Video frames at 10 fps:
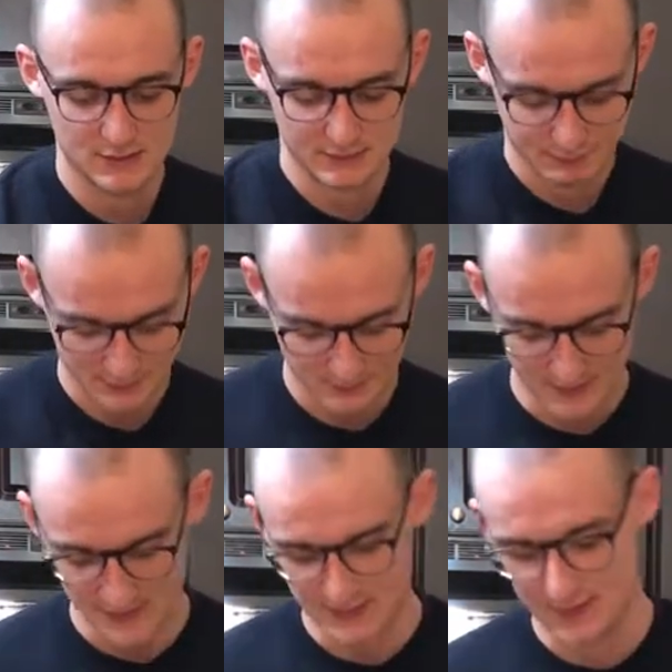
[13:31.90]
Just put it
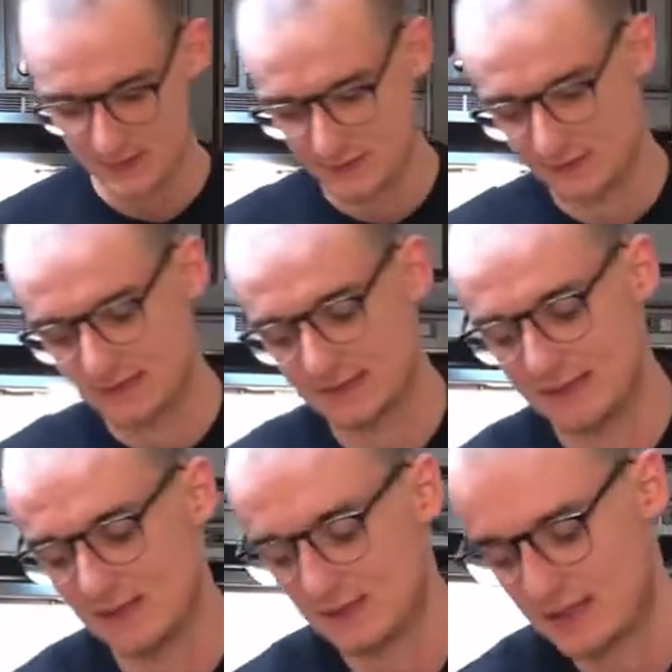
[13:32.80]
right there so it doesn't
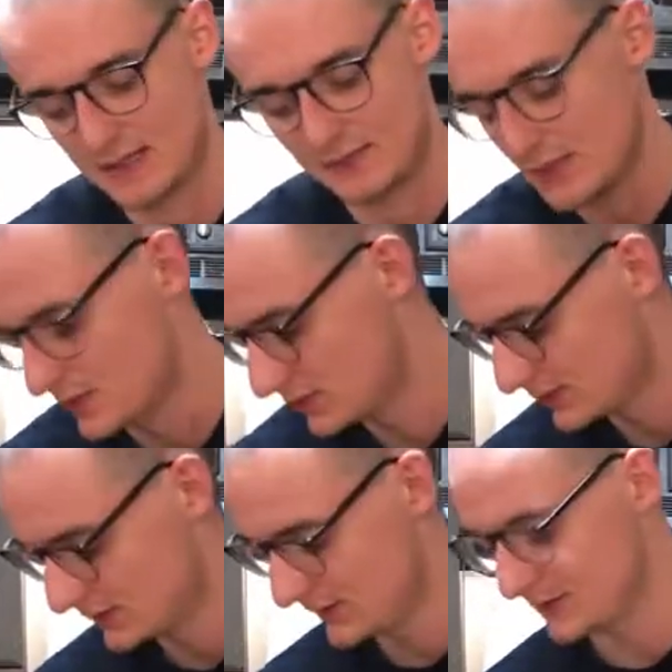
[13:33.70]
get on the counter.
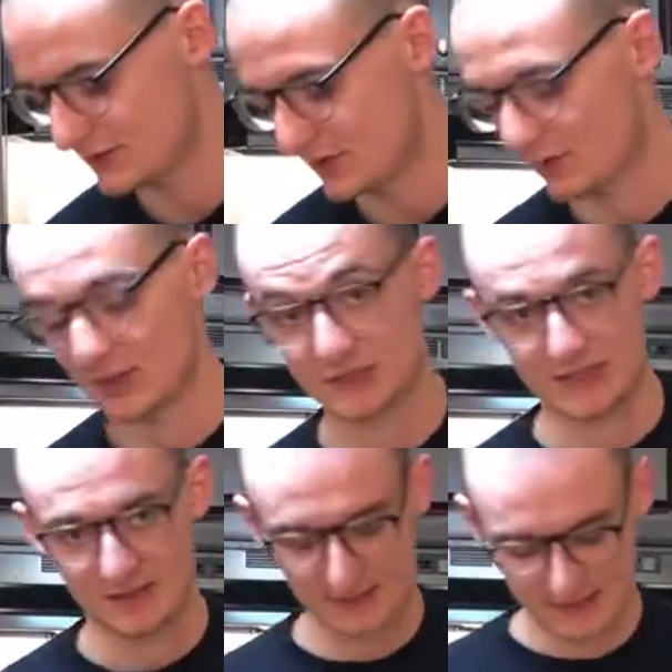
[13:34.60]
Easier to wash a
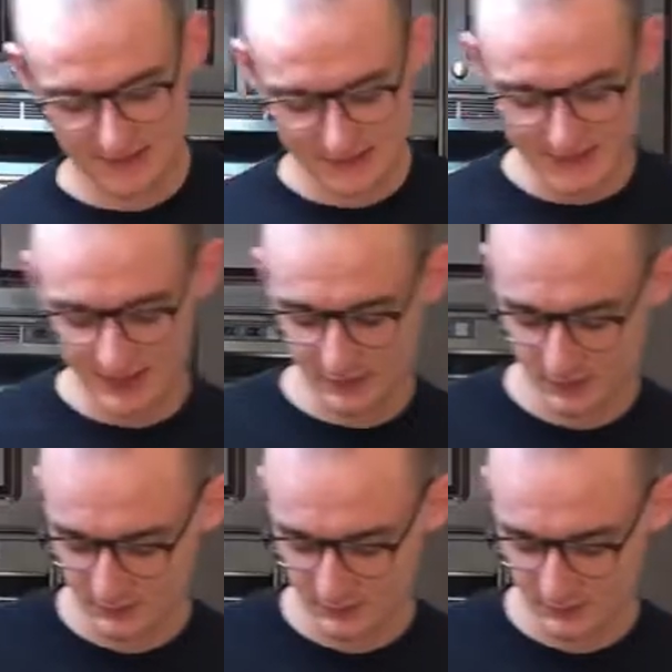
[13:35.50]
towel than it is the counter.